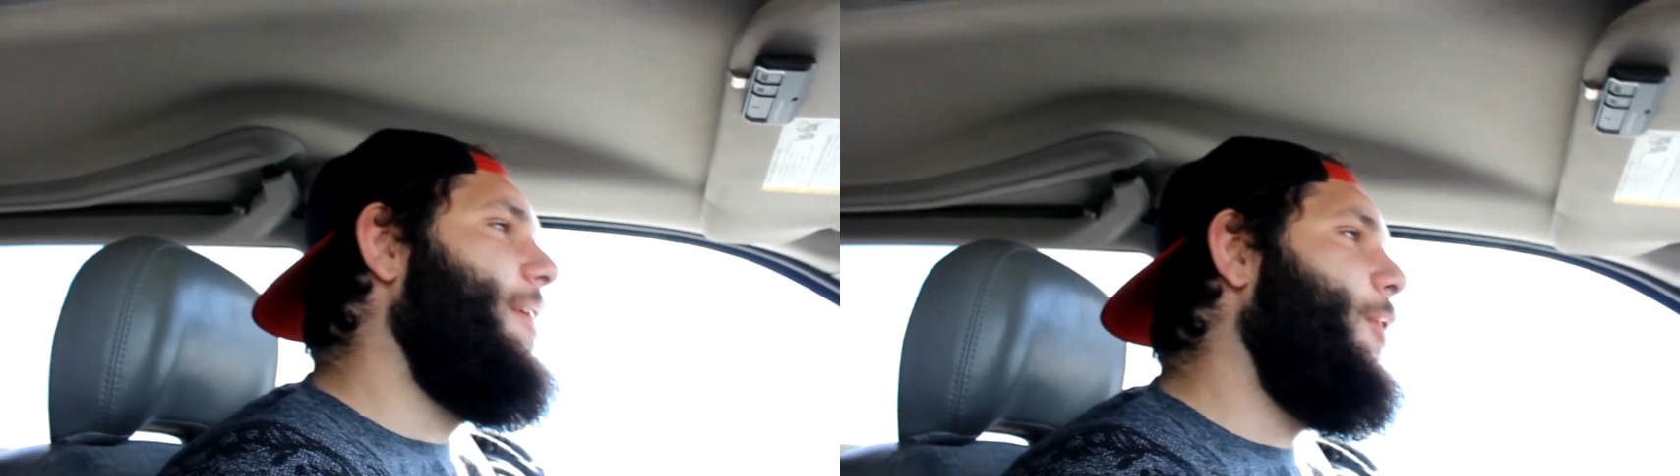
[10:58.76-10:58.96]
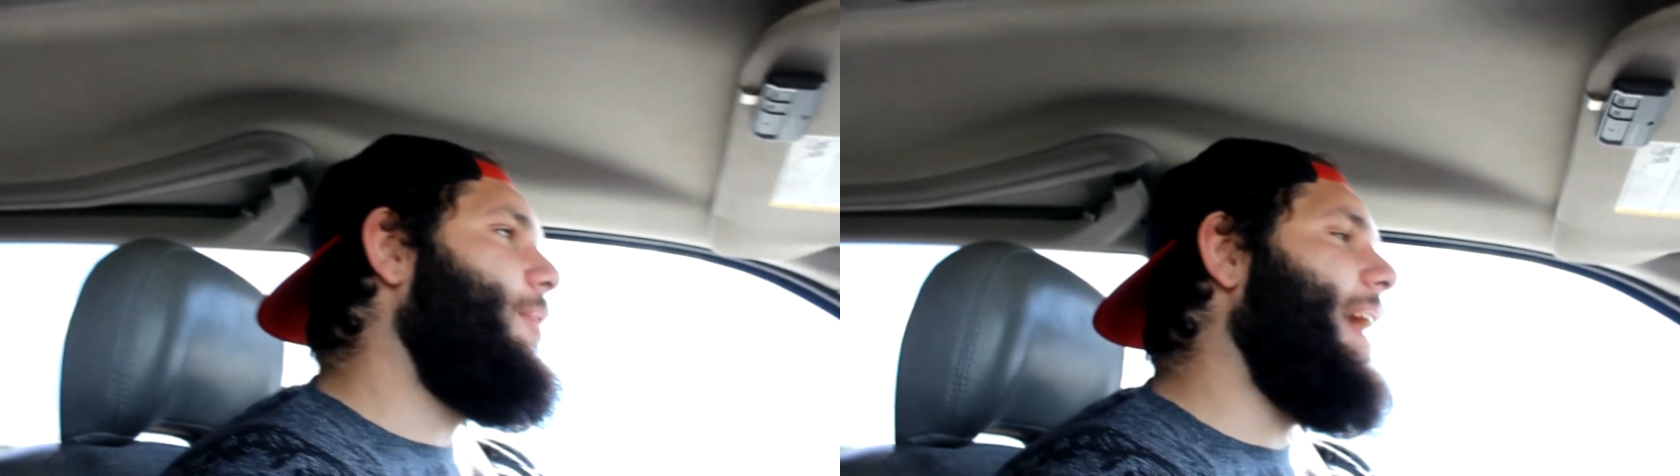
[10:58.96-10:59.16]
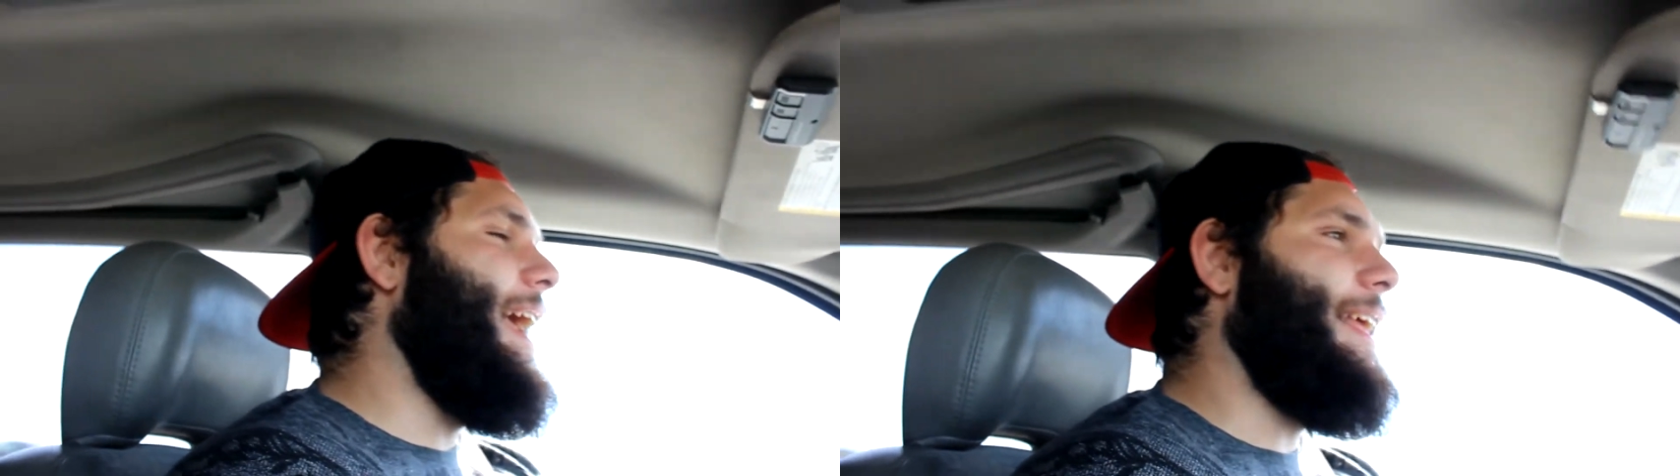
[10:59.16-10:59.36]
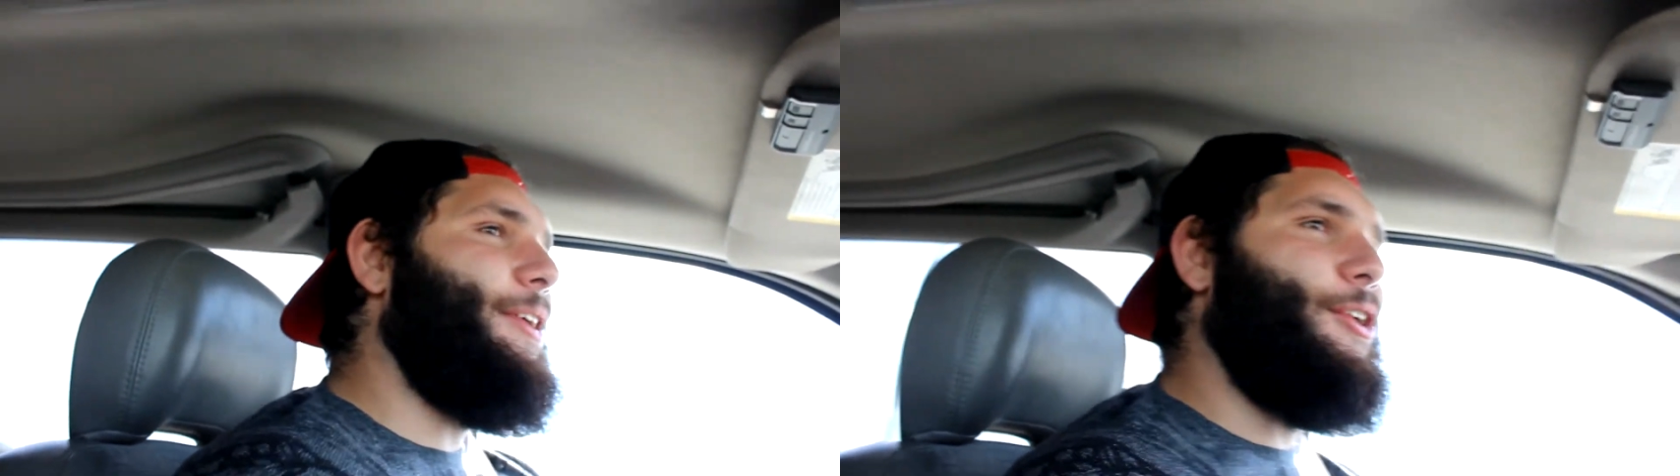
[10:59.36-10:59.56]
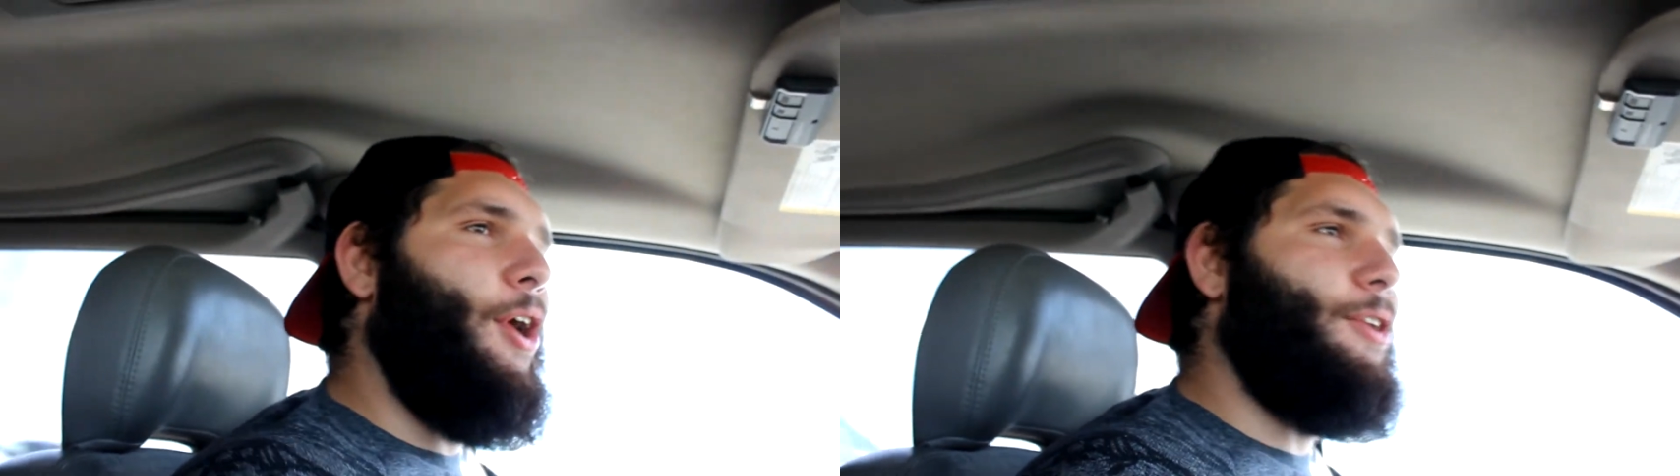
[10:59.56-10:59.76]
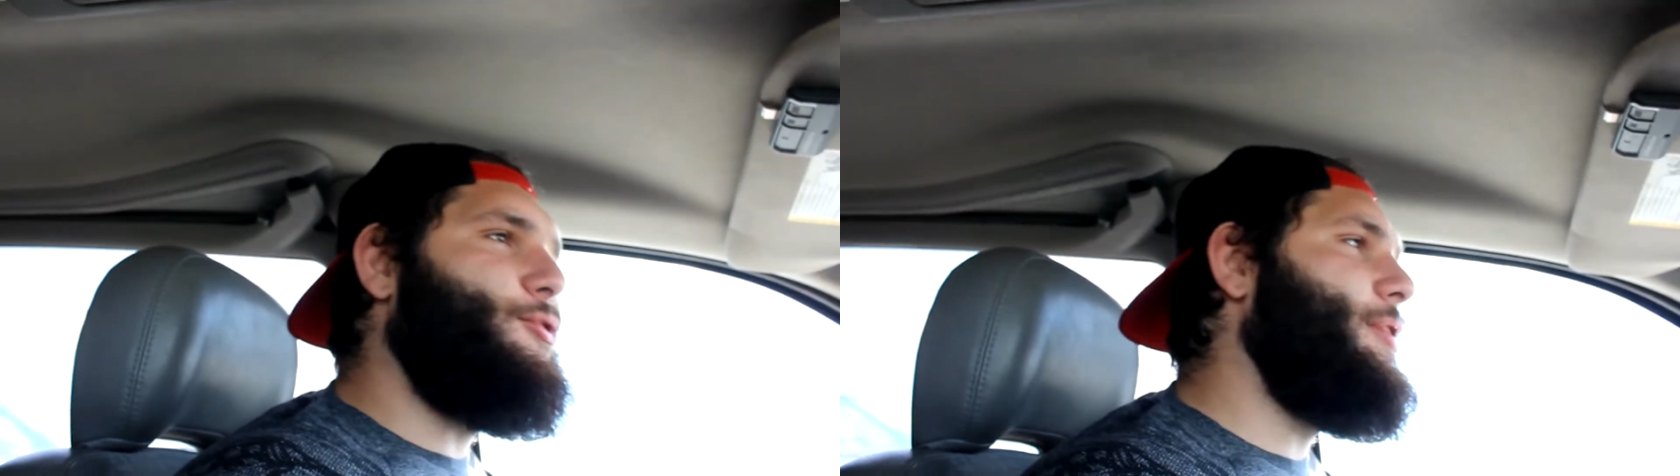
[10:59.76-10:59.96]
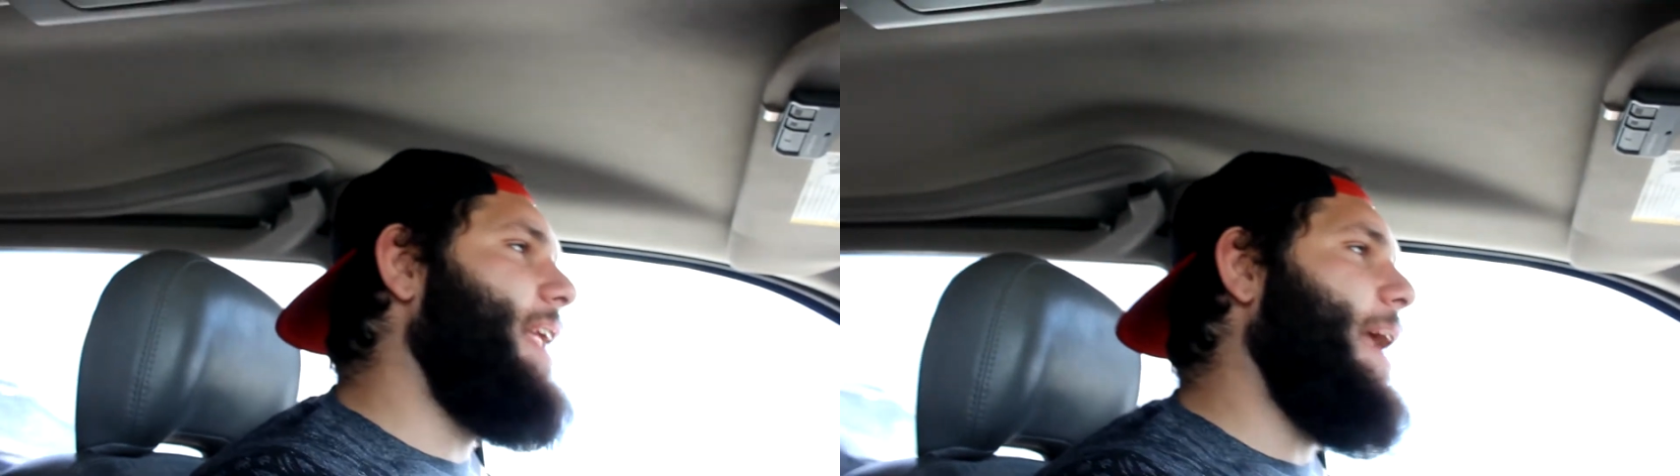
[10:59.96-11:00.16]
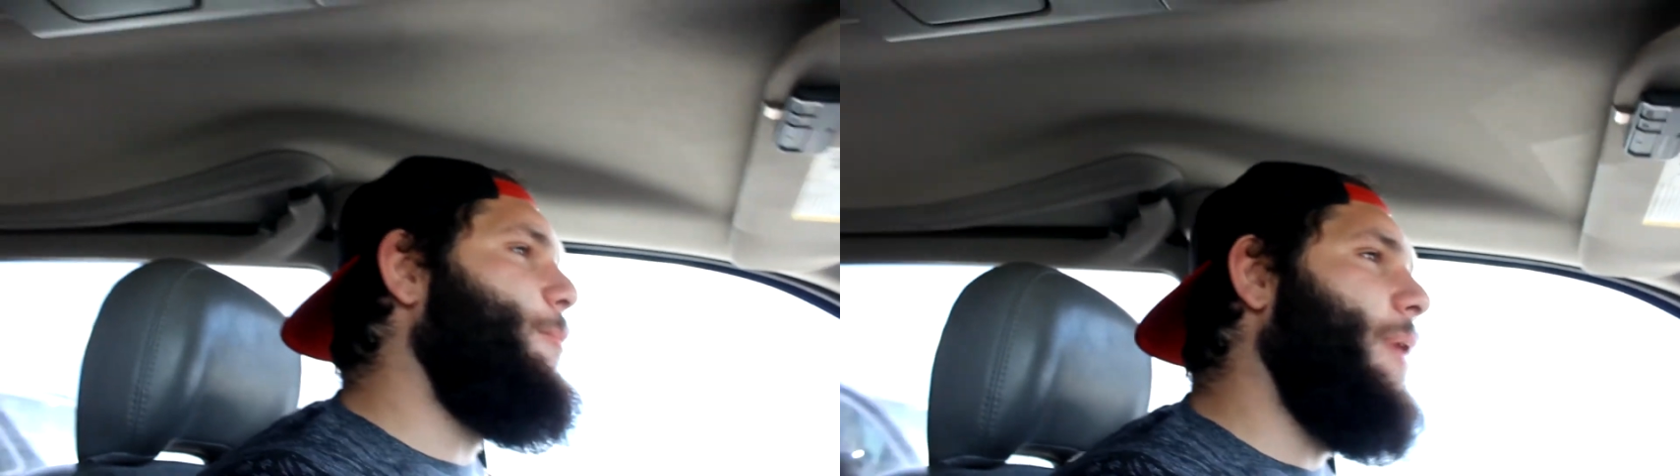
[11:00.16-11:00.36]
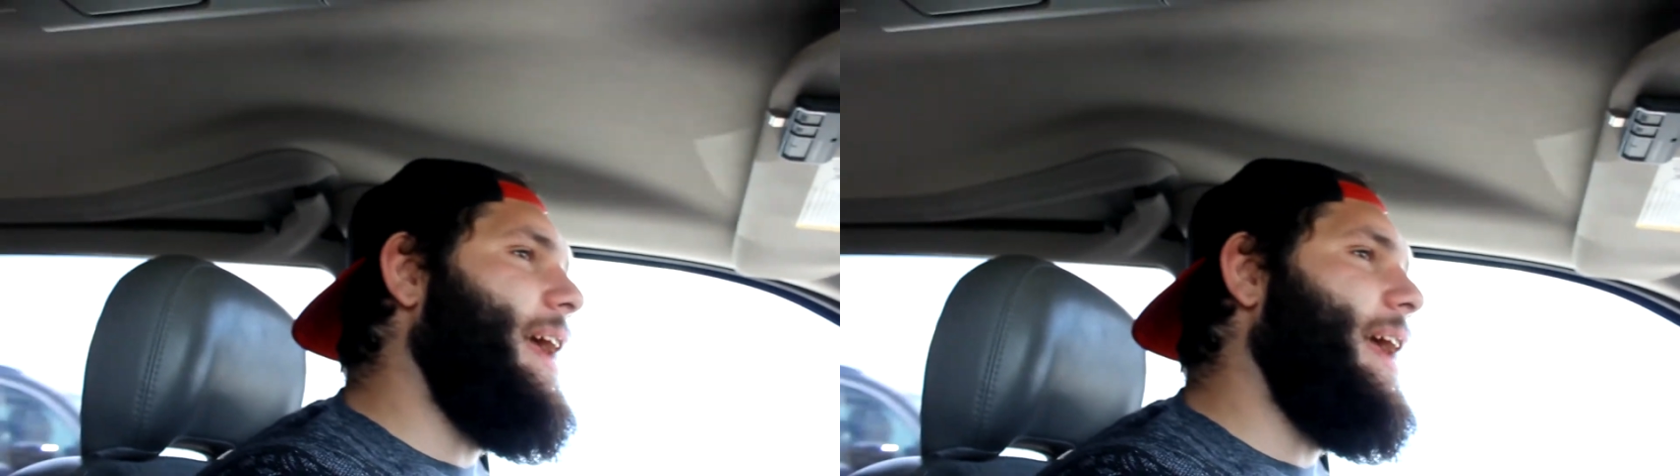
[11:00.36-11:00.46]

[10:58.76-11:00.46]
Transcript: Okay, the country named